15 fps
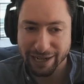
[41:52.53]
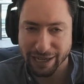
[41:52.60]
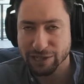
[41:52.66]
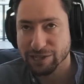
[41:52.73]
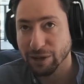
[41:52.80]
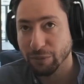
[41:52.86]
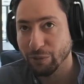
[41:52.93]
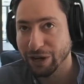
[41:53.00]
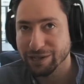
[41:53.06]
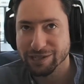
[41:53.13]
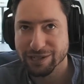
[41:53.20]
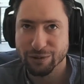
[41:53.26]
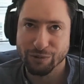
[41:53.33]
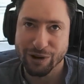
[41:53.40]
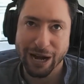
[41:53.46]
In some ways,
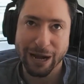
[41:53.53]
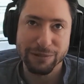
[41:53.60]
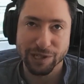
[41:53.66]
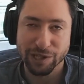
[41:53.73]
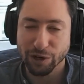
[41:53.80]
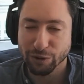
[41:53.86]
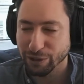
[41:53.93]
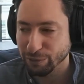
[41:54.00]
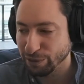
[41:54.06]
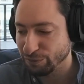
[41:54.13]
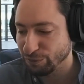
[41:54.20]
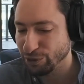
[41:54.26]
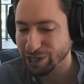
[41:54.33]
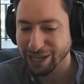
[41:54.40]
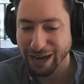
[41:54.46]
it rhymes a little bit
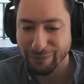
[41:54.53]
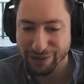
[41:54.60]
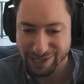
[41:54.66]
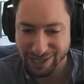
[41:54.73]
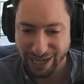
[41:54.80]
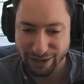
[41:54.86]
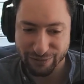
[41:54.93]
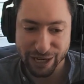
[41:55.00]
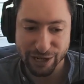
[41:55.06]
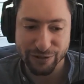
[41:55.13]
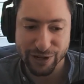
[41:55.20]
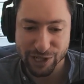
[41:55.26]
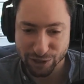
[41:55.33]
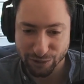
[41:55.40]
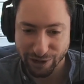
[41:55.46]
with Fukuyama's kind of end
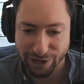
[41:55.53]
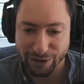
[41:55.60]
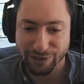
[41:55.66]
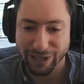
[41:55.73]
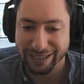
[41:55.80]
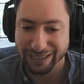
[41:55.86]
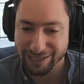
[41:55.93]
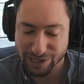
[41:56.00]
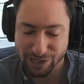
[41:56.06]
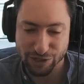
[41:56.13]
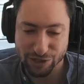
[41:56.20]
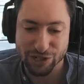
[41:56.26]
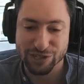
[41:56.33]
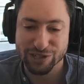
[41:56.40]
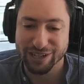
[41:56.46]
of history of like, this is
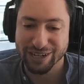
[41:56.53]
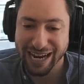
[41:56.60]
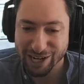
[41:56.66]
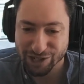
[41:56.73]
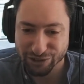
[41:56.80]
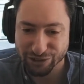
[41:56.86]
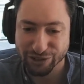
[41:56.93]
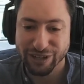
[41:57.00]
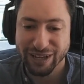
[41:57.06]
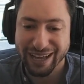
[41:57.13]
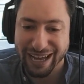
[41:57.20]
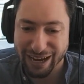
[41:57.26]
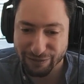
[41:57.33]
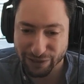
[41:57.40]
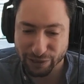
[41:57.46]
just the natural
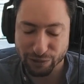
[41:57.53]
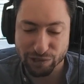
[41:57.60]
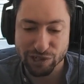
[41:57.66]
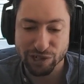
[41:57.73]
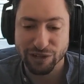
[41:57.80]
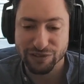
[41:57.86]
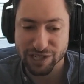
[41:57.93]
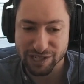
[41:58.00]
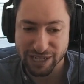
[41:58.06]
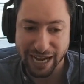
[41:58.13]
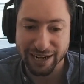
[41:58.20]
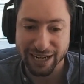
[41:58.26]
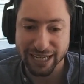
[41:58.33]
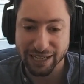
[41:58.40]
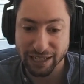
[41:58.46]
evolution of
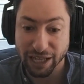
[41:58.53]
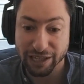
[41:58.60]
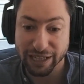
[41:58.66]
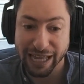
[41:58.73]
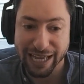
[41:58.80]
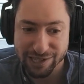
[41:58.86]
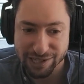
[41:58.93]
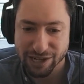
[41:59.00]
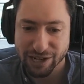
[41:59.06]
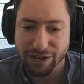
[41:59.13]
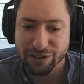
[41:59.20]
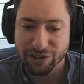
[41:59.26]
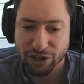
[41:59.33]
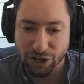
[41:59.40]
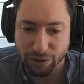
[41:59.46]
society, unless,
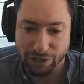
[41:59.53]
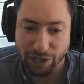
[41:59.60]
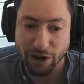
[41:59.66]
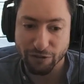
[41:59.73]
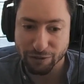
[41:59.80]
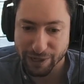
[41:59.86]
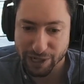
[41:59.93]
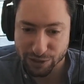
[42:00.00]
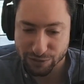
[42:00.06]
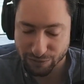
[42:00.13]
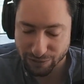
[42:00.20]
the government is